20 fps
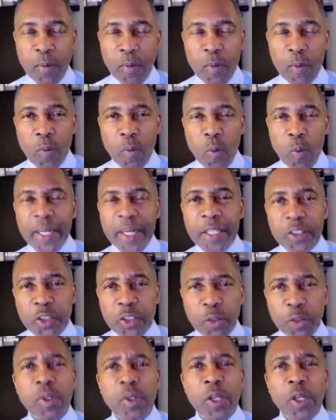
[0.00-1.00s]
What did
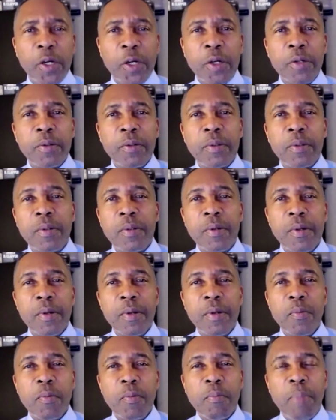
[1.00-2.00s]
you learn
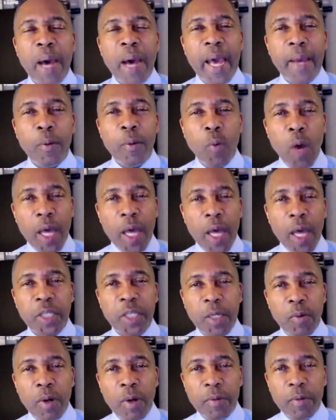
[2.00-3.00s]
by
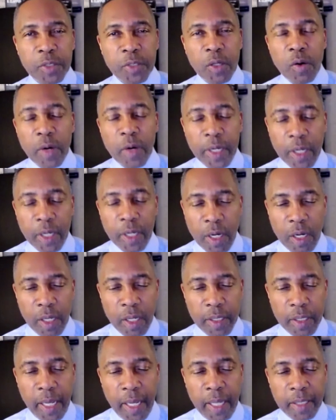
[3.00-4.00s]
watching what was going
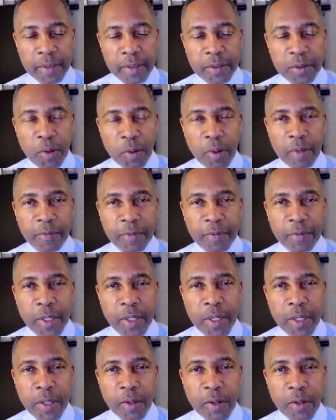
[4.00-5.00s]
on and sort of
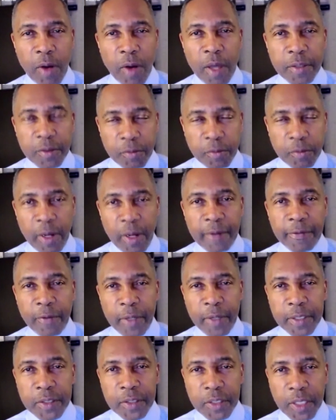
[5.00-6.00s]

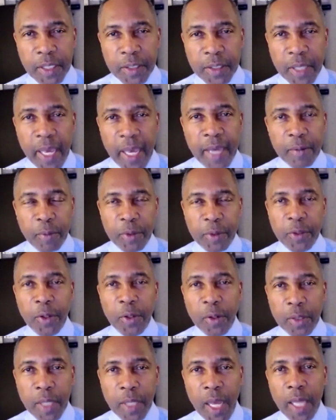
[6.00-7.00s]
cross-referencing that with
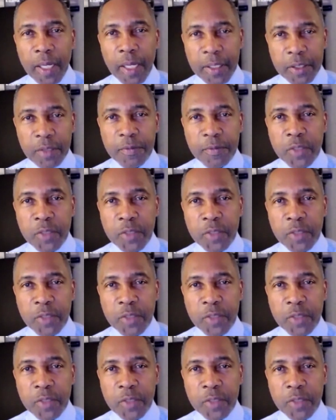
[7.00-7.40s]
your knowledge of